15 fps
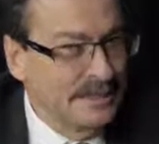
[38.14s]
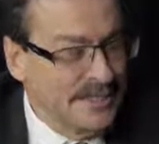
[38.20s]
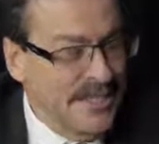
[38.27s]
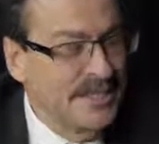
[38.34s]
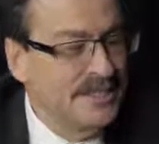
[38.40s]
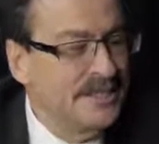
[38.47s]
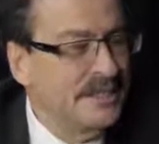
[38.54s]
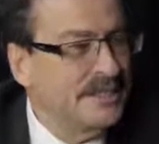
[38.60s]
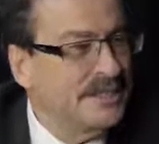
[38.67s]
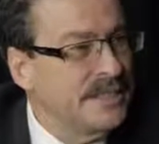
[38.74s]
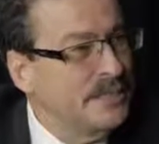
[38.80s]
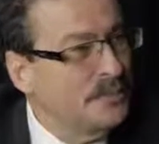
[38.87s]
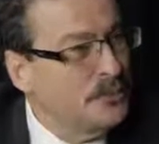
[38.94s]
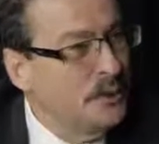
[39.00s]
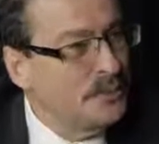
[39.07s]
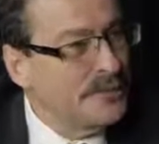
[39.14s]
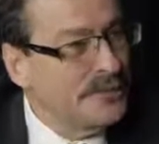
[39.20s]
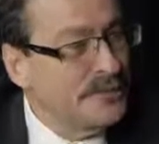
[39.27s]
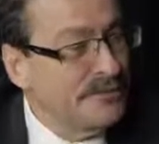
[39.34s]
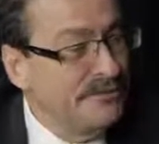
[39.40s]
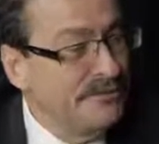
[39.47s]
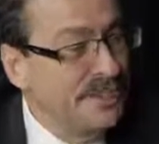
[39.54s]
Changing steel ropes
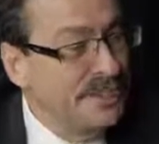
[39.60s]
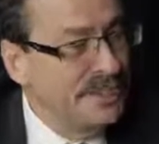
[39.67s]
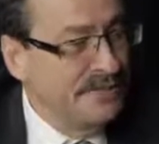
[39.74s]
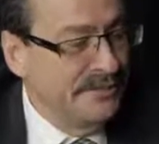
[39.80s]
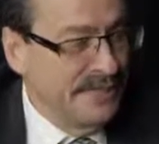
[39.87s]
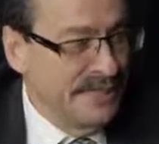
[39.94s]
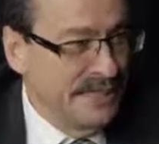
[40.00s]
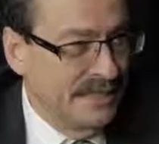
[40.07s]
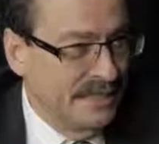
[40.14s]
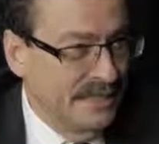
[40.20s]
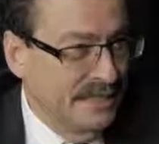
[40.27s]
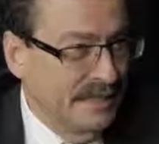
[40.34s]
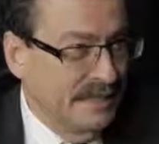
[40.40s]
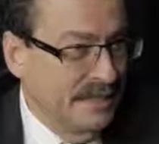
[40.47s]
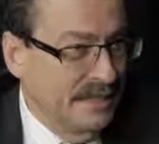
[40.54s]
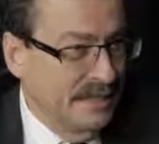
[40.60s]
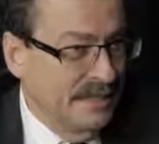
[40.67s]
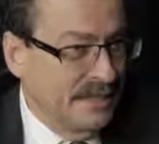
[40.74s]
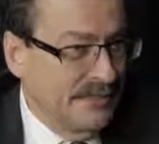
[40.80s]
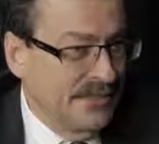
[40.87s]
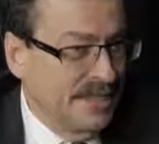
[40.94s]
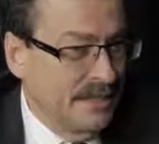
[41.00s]
is
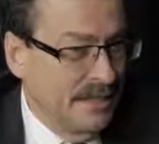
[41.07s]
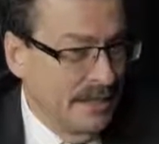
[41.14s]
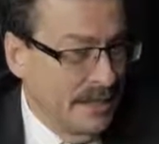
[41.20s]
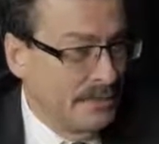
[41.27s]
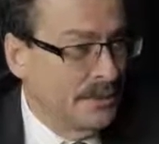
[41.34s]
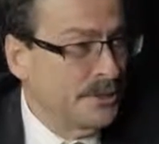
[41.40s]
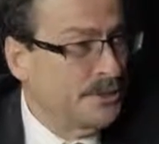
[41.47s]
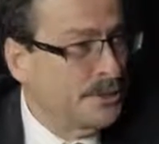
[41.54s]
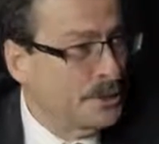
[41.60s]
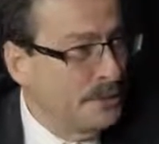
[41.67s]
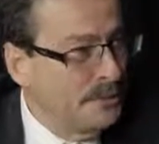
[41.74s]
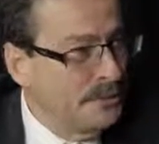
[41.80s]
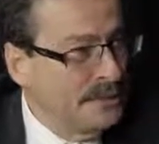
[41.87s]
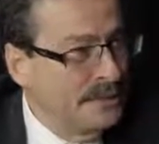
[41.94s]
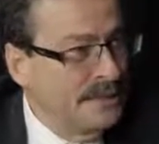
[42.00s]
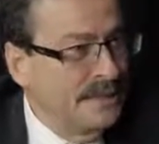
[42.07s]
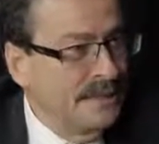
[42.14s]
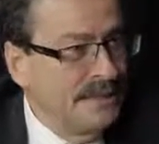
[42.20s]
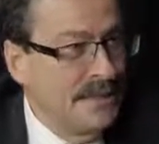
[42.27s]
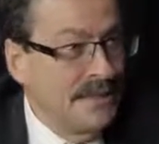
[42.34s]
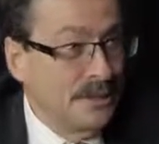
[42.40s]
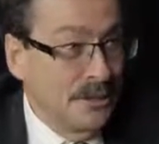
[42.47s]
it's a very elaborate job.
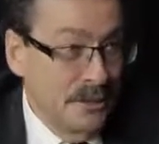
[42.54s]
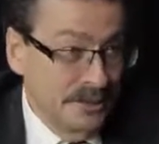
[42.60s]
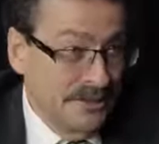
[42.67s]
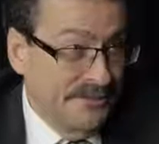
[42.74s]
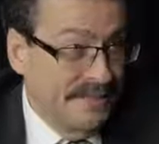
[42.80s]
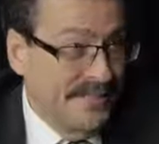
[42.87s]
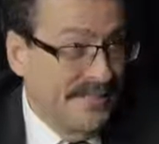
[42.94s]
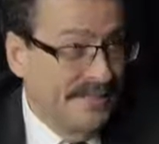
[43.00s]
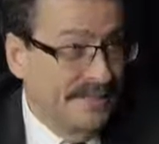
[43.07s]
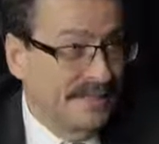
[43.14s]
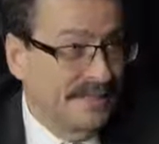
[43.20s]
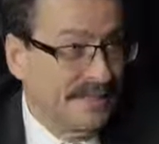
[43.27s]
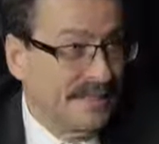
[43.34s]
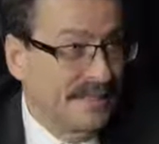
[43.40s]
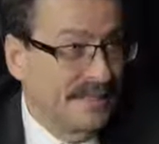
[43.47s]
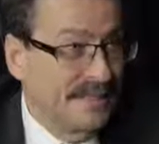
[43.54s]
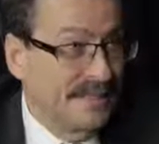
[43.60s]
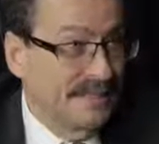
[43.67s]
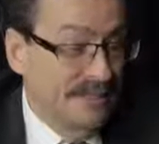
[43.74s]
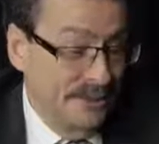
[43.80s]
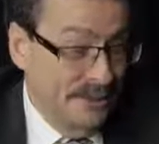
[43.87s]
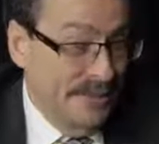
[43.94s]
Takes a lot of days,
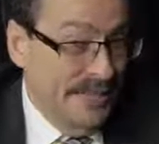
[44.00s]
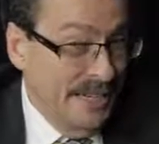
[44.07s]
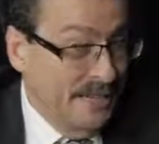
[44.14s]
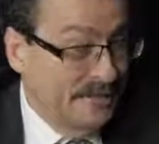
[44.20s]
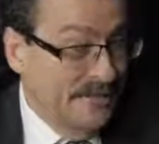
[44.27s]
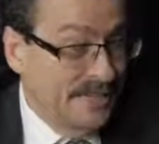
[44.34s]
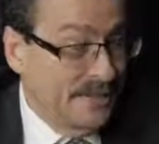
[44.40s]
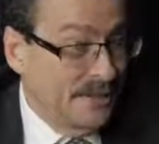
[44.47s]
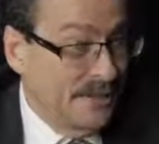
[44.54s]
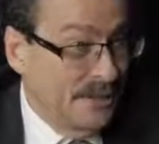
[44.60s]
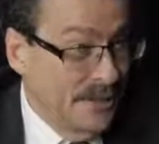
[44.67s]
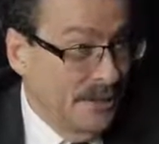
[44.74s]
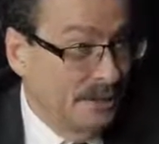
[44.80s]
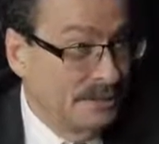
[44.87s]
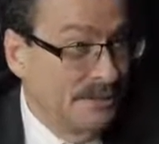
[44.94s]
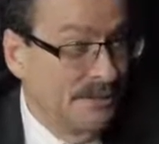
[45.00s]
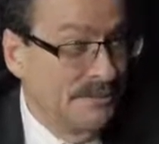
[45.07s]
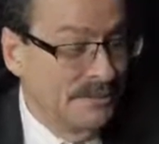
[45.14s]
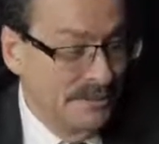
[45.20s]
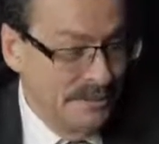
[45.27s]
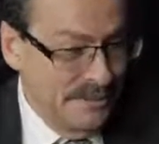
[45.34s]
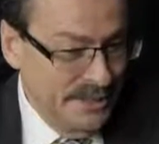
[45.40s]
and the elevators are out,
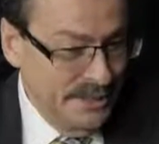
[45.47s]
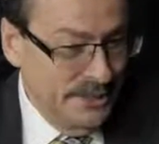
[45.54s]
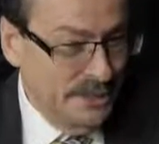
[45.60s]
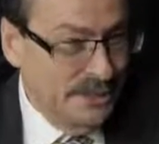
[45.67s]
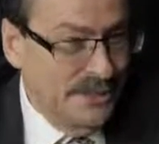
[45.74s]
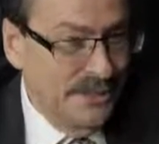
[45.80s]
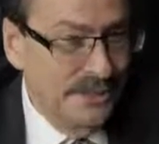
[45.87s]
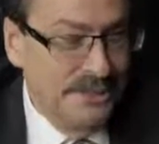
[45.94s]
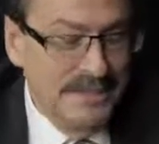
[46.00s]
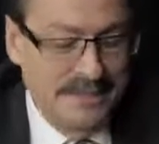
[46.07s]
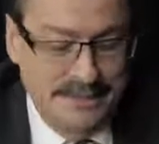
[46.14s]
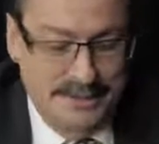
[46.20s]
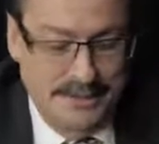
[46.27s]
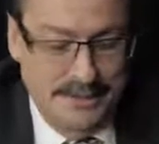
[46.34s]
reducing your